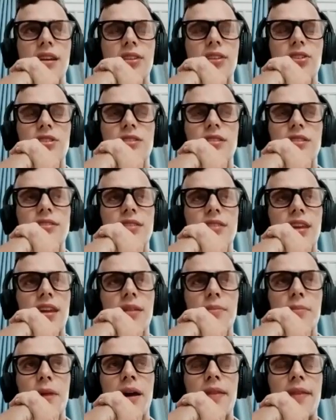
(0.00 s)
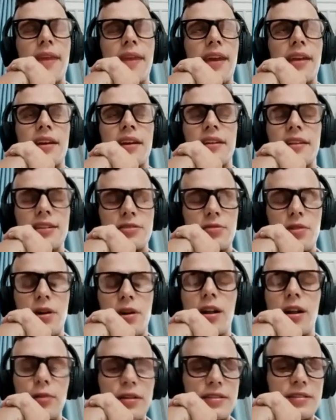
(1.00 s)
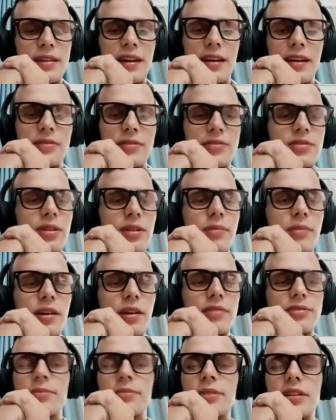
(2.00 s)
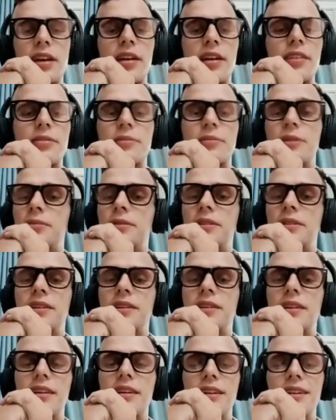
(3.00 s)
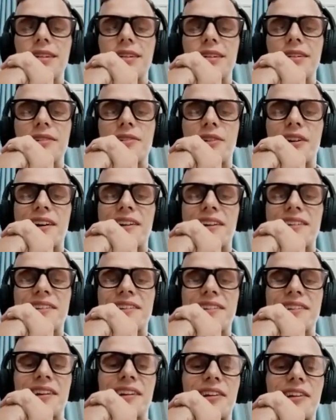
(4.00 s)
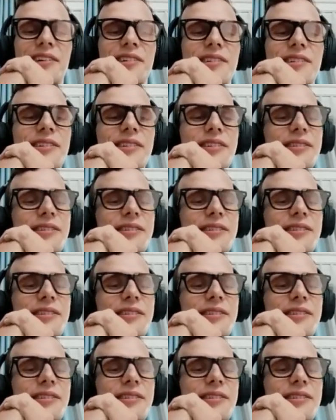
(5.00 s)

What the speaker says: not just the same mundane ideas you always have, something else maybe in your head, you know.